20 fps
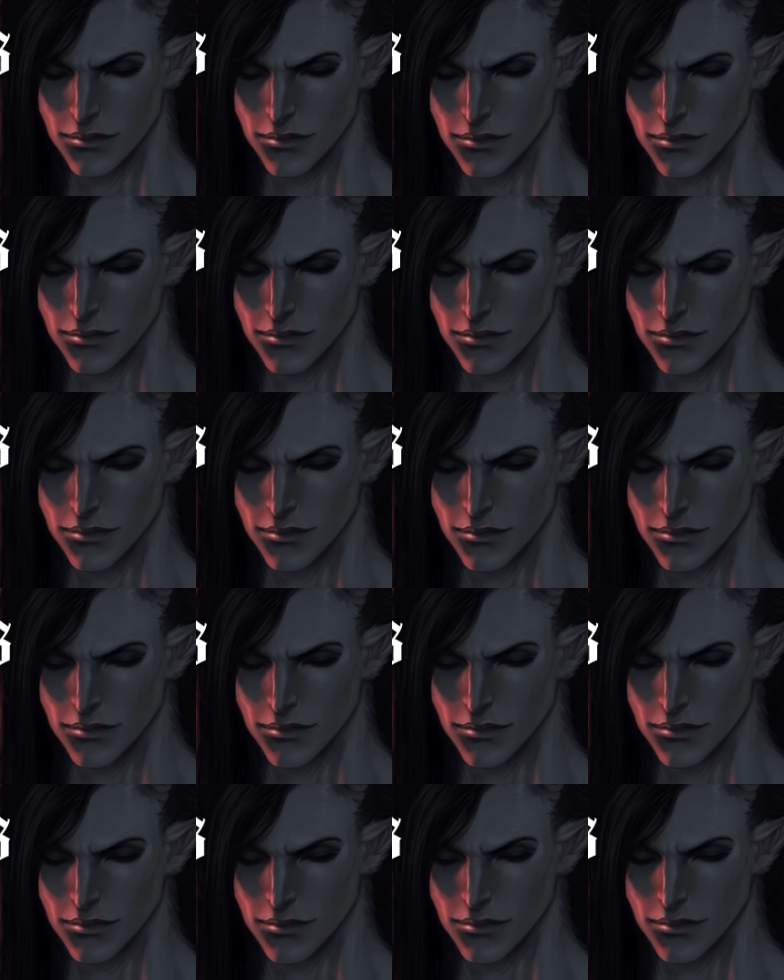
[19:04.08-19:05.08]

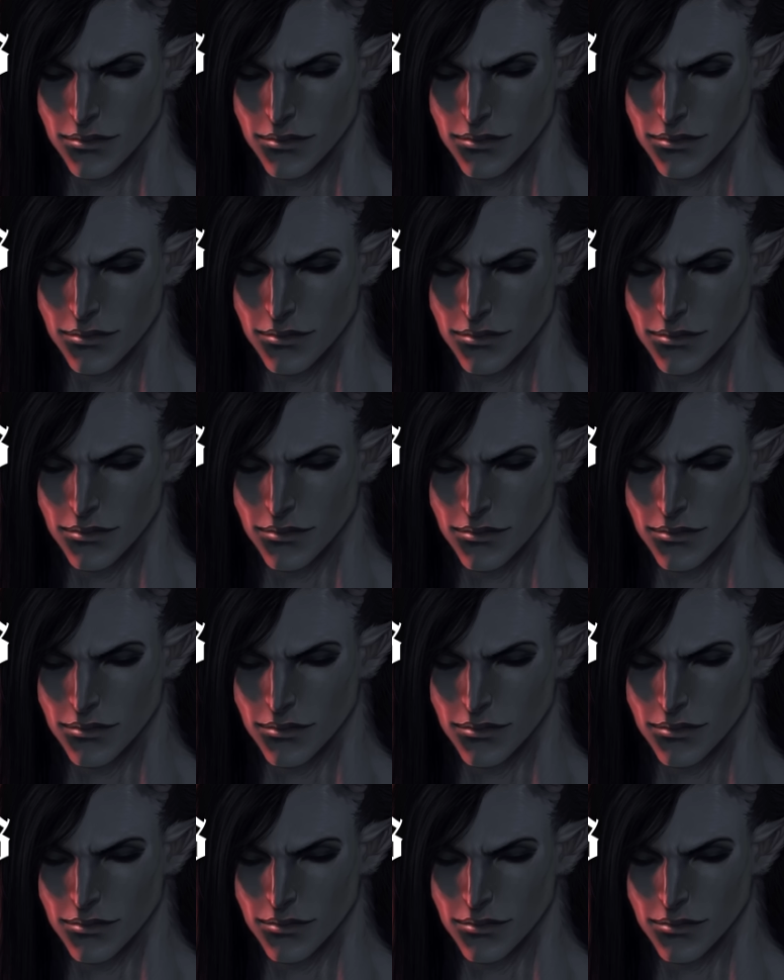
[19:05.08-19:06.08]

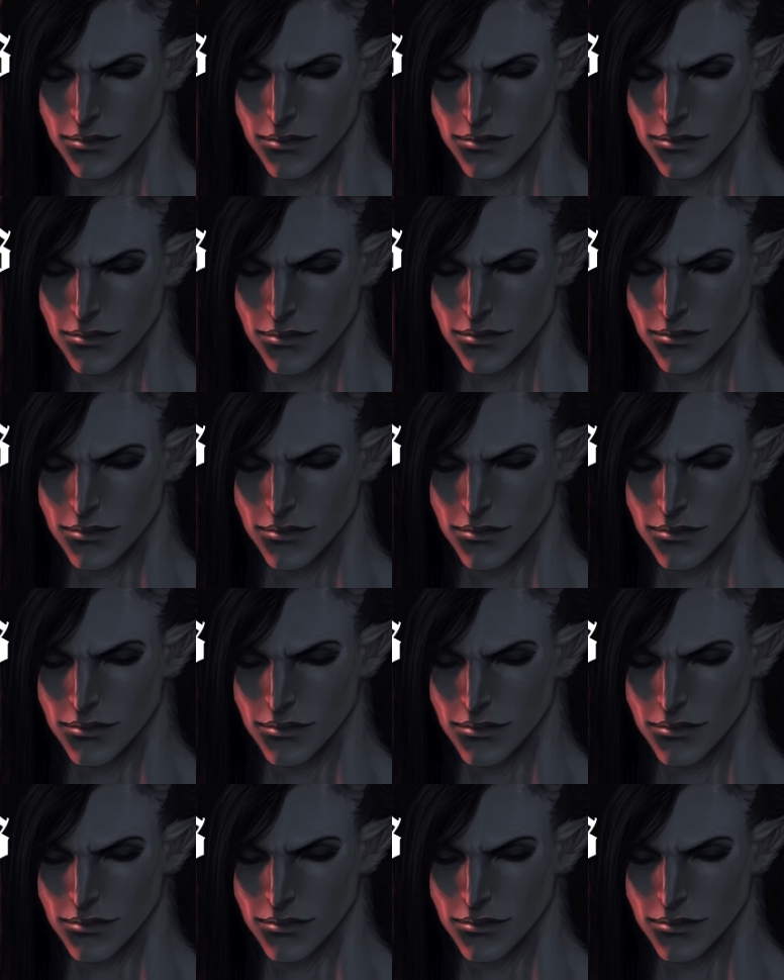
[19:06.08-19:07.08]

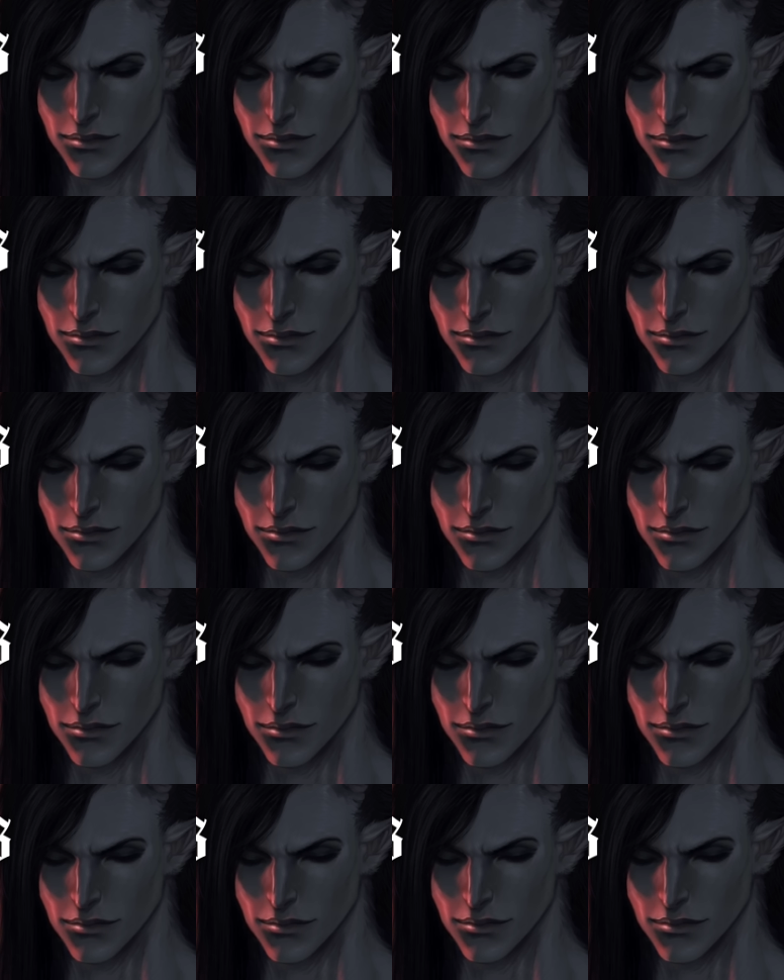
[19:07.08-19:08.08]

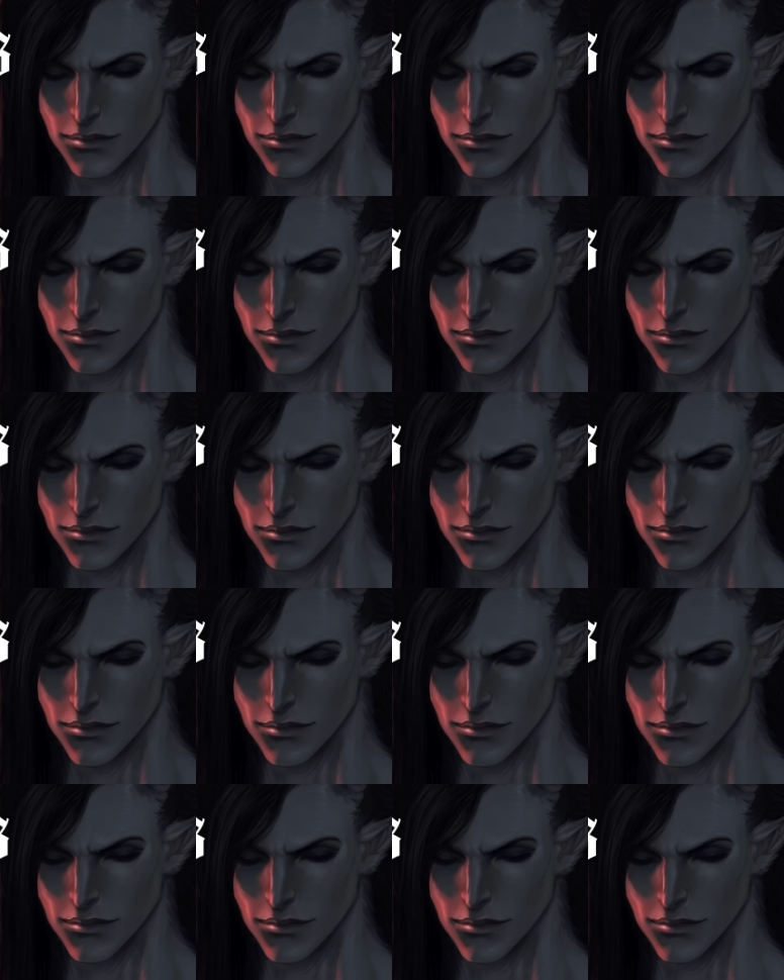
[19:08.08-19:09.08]

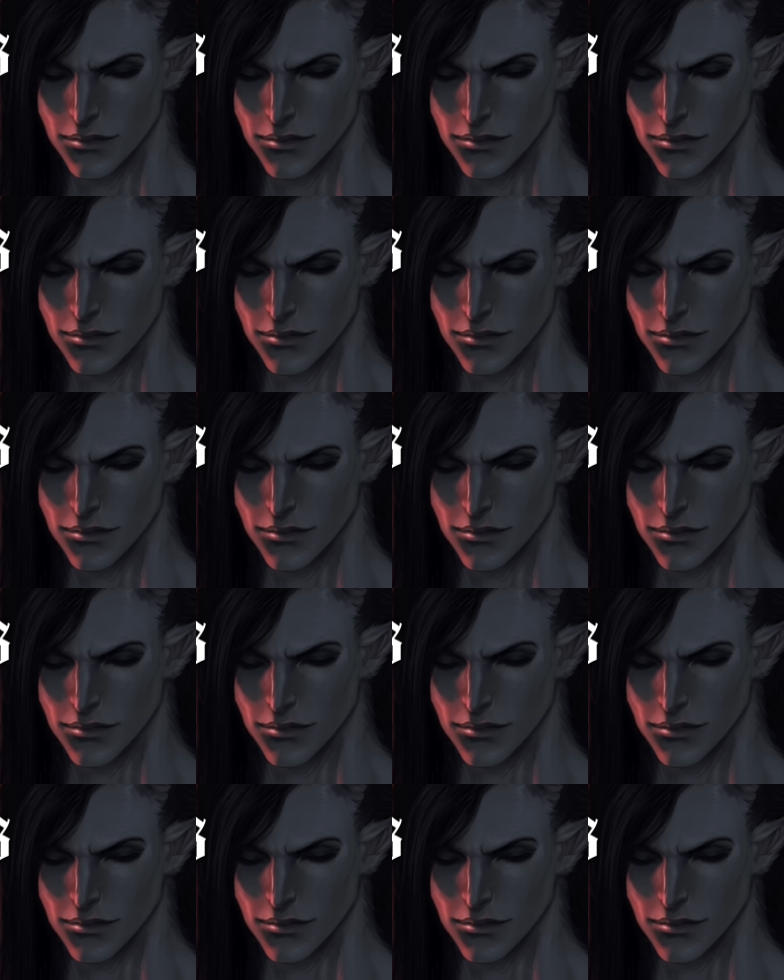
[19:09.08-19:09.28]
[no speech]